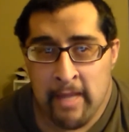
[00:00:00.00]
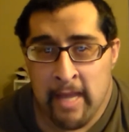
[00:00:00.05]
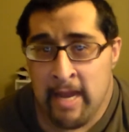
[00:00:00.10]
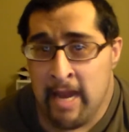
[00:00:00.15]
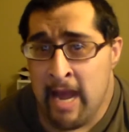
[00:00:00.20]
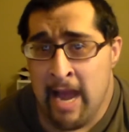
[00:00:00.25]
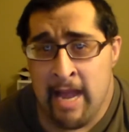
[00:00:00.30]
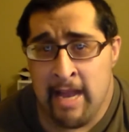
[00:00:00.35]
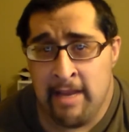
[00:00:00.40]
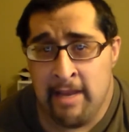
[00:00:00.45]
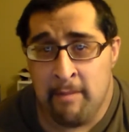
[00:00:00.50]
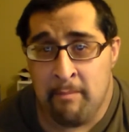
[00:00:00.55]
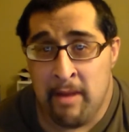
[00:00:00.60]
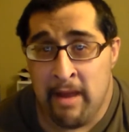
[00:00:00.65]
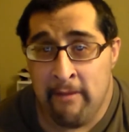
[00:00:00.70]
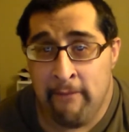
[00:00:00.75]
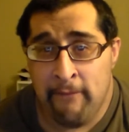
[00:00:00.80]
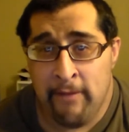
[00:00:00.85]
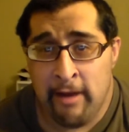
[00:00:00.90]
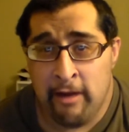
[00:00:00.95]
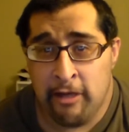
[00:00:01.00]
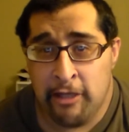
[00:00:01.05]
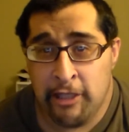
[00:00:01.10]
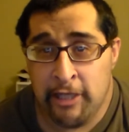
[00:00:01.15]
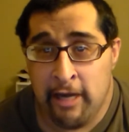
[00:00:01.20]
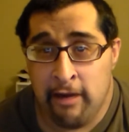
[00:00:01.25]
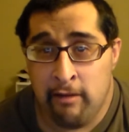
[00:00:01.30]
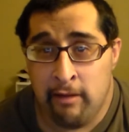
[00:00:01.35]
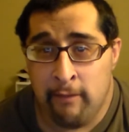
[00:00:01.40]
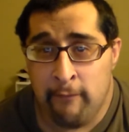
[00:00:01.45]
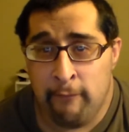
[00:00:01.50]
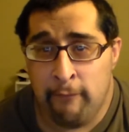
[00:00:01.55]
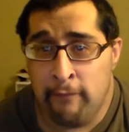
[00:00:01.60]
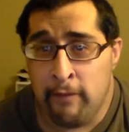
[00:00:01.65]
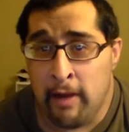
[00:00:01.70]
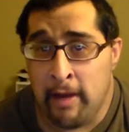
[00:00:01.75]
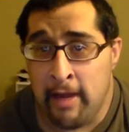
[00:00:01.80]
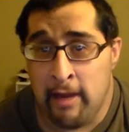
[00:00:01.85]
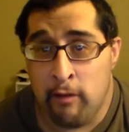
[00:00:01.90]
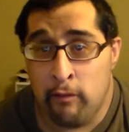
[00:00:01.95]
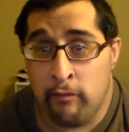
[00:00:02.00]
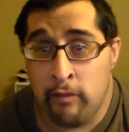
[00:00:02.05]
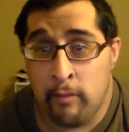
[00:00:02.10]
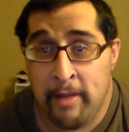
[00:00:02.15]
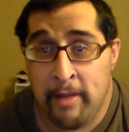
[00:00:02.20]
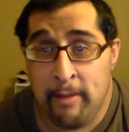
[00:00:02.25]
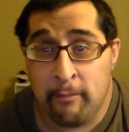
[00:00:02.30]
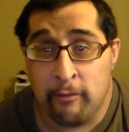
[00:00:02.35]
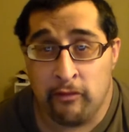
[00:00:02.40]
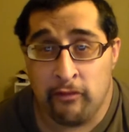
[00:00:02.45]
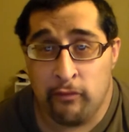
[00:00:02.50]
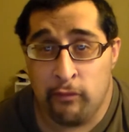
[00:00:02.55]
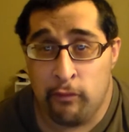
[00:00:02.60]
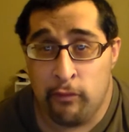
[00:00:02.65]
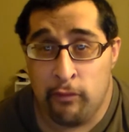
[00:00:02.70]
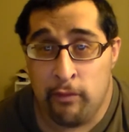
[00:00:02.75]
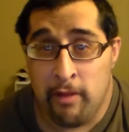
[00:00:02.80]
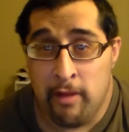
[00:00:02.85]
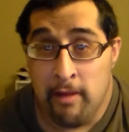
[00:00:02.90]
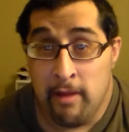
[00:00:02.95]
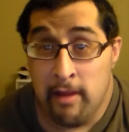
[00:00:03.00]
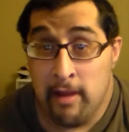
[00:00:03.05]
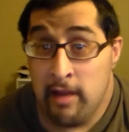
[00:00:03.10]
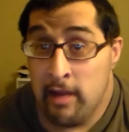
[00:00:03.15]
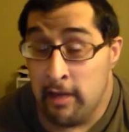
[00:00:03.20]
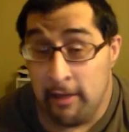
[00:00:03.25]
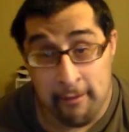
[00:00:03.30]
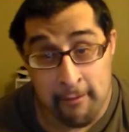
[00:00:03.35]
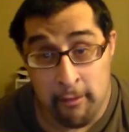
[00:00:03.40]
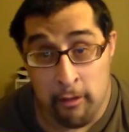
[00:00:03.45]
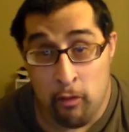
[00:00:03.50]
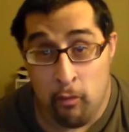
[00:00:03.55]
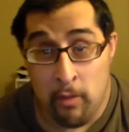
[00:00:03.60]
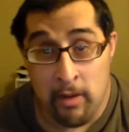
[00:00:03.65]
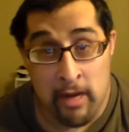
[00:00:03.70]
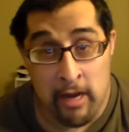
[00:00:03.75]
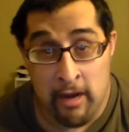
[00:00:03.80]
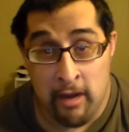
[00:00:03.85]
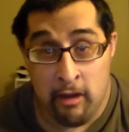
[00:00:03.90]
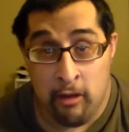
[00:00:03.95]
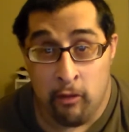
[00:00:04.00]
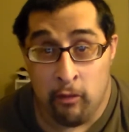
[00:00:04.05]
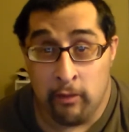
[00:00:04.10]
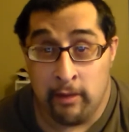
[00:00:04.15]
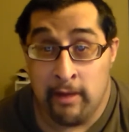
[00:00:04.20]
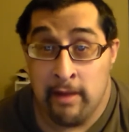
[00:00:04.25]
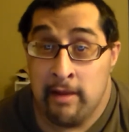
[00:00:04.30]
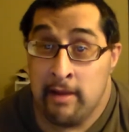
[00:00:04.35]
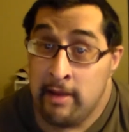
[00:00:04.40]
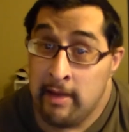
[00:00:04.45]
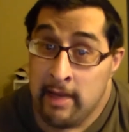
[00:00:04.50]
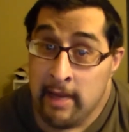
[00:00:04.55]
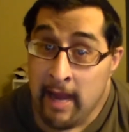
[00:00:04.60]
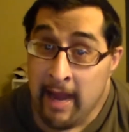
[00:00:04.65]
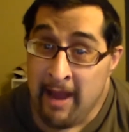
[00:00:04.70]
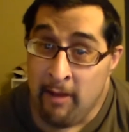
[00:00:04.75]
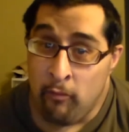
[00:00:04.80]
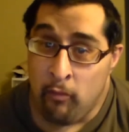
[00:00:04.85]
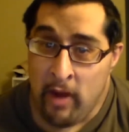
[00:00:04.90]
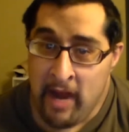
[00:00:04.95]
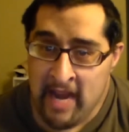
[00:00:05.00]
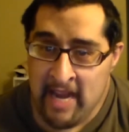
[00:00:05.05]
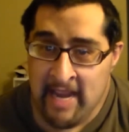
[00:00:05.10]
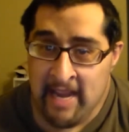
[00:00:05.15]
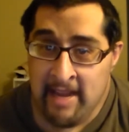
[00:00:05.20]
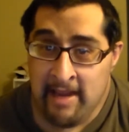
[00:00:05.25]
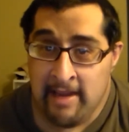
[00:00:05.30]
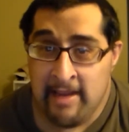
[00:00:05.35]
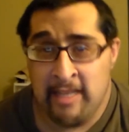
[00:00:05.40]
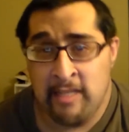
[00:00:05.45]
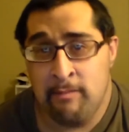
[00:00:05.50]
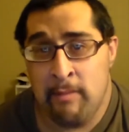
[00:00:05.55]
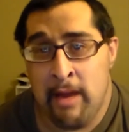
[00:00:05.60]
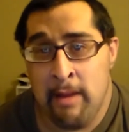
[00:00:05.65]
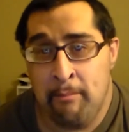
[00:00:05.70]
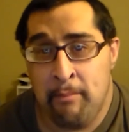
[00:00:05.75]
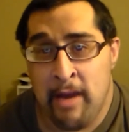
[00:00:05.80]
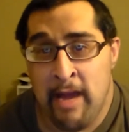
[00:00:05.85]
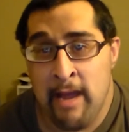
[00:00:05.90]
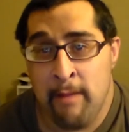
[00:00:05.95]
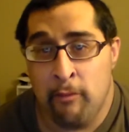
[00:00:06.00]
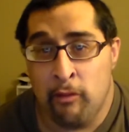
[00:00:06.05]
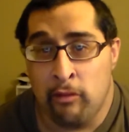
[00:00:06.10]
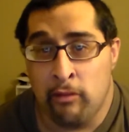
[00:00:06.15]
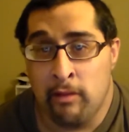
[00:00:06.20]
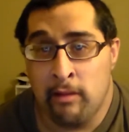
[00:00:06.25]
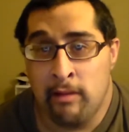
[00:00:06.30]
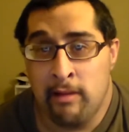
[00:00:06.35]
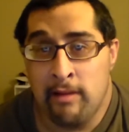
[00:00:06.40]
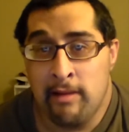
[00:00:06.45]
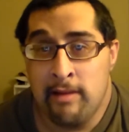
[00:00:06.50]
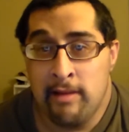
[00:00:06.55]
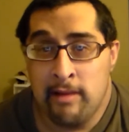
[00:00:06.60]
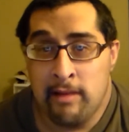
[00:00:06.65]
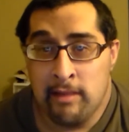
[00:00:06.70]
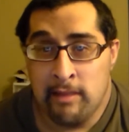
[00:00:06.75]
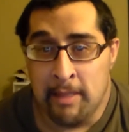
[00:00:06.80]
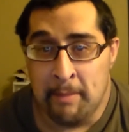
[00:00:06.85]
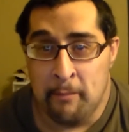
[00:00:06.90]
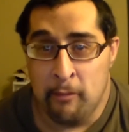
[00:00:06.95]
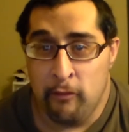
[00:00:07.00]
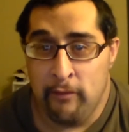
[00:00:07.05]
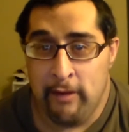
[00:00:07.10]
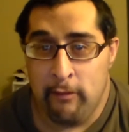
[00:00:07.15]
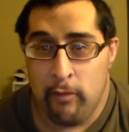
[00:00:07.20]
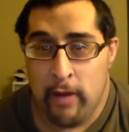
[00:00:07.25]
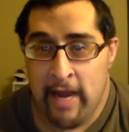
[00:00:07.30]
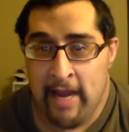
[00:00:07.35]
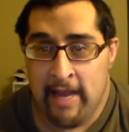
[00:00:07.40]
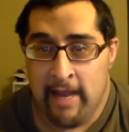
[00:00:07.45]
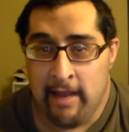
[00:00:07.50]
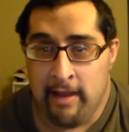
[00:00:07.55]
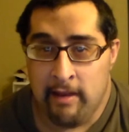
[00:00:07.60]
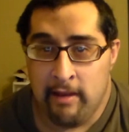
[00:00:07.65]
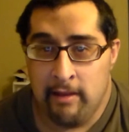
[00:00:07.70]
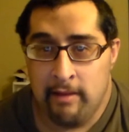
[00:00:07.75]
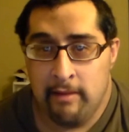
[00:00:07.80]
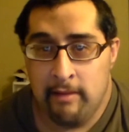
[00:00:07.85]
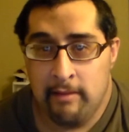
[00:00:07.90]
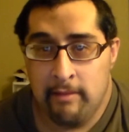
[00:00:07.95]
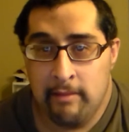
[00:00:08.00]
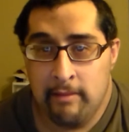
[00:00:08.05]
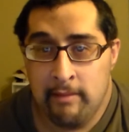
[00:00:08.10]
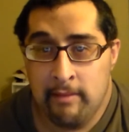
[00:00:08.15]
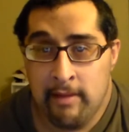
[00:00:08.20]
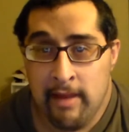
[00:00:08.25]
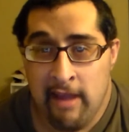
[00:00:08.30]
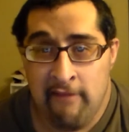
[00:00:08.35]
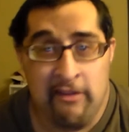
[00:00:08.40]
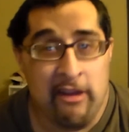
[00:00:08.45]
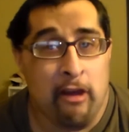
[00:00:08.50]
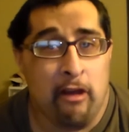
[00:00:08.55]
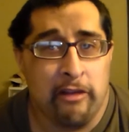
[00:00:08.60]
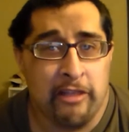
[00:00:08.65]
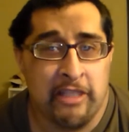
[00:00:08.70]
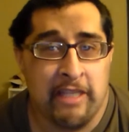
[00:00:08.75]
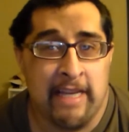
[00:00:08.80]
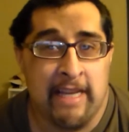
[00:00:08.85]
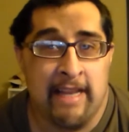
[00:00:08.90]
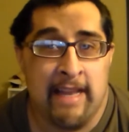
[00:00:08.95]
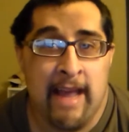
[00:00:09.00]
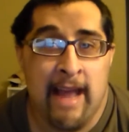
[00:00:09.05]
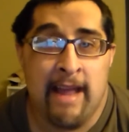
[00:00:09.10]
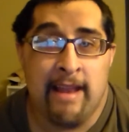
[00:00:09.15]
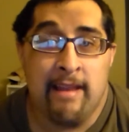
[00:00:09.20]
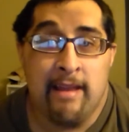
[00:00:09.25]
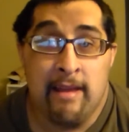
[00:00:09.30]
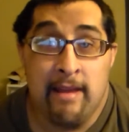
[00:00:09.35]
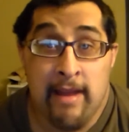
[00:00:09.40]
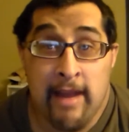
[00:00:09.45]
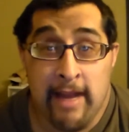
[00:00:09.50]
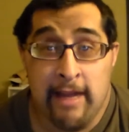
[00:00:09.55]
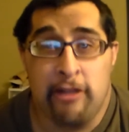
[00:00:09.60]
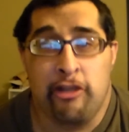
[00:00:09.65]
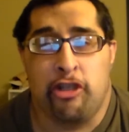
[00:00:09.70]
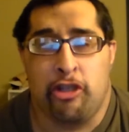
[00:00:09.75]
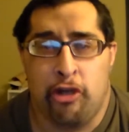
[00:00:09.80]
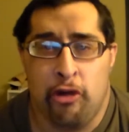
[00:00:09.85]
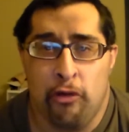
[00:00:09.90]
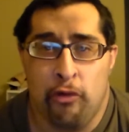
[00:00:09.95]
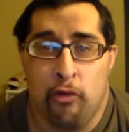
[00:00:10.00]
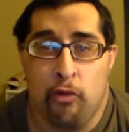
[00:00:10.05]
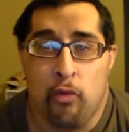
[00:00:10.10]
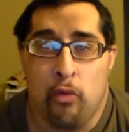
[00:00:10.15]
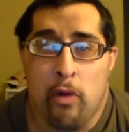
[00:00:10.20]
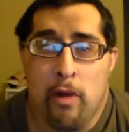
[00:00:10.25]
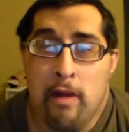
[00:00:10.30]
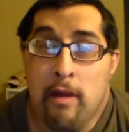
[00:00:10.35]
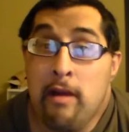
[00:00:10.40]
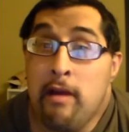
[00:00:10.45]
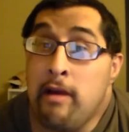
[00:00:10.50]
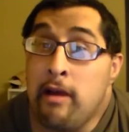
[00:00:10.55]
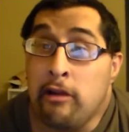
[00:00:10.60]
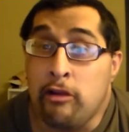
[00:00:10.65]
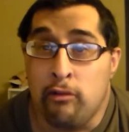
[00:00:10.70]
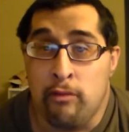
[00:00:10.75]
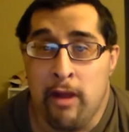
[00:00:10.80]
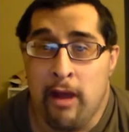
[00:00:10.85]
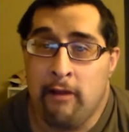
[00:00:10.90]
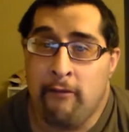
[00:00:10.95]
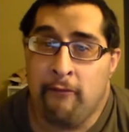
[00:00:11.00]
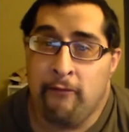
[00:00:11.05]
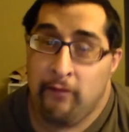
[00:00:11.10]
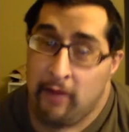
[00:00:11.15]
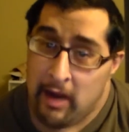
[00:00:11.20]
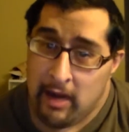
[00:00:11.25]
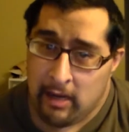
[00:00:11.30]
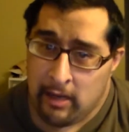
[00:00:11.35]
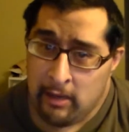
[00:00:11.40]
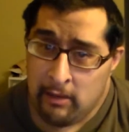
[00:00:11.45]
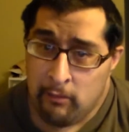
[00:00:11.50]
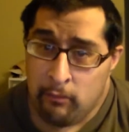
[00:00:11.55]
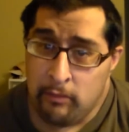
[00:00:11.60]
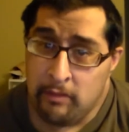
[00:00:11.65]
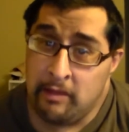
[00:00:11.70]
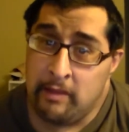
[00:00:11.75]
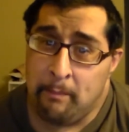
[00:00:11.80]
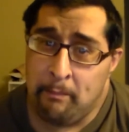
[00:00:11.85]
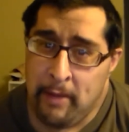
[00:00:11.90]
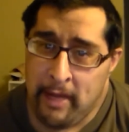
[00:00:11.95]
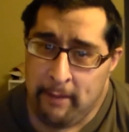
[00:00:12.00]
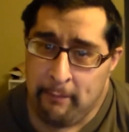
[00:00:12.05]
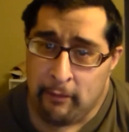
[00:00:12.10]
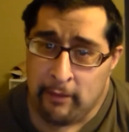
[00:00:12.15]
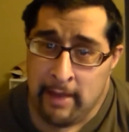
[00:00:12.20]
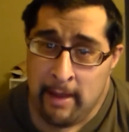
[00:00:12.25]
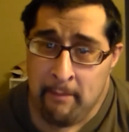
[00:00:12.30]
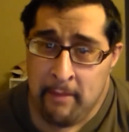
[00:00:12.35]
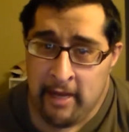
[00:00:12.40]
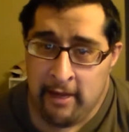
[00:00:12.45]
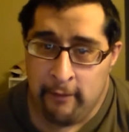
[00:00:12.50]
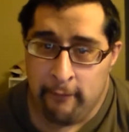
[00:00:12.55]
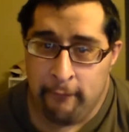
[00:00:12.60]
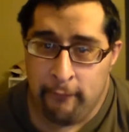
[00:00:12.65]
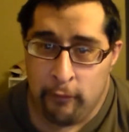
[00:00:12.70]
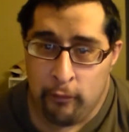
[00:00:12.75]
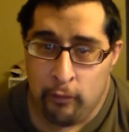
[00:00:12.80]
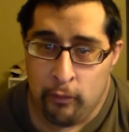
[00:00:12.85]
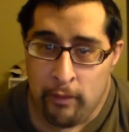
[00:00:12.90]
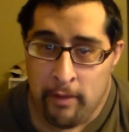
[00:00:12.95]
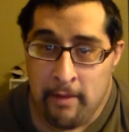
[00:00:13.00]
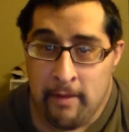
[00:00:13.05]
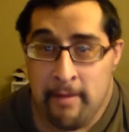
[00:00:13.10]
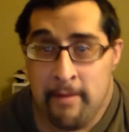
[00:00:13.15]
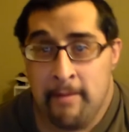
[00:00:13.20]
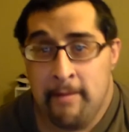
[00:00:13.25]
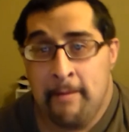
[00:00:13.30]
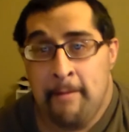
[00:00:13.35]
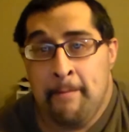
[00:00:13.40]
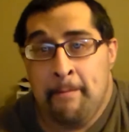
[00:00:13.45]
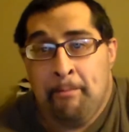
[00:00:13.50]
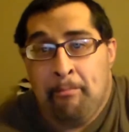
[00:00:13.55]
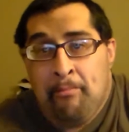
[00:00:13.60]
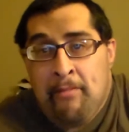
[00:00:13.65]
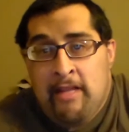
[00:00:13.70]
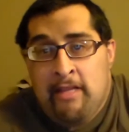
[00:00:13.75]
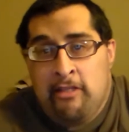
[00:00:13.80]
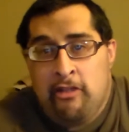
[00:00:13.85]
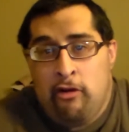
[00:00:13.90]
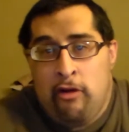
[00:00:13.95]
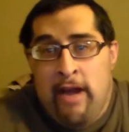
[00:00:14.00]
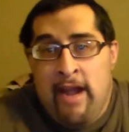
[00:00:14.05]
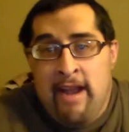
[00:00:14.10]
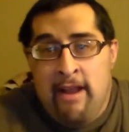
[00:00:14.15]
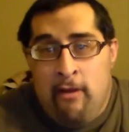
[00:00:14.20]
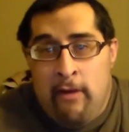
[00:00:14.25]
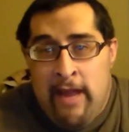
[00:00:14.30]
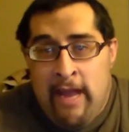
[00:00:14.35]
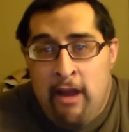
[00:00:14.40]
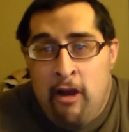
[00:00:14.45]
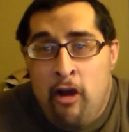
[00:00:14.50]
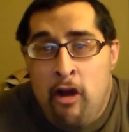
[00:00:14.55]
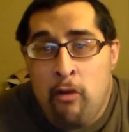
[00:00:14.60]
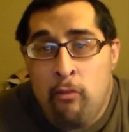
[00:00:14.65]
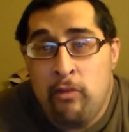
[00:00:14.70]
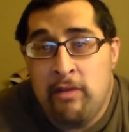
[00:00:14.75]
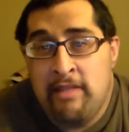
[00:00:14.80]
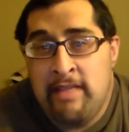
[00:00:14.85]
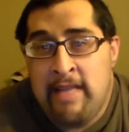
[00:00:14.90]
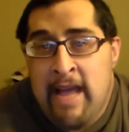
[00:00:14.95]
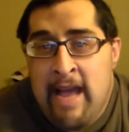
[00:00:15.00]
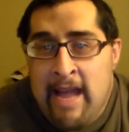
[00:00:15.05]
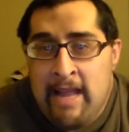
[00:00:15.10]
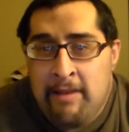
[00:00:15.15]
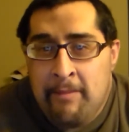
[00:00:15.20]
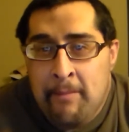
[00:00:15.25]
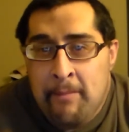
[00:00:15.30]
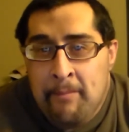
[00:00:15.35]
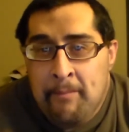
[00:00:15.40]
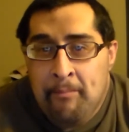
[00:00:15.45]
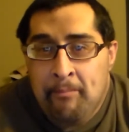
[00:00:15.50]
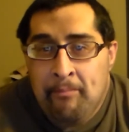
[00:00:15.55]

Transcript: and I did my fair share of fucking people's food. You don't want to know. And Waiting is my Bible, the movie Waiting. If y'all seen that, it's true. Do not fuck with the people that make your food. So anyway, all was that.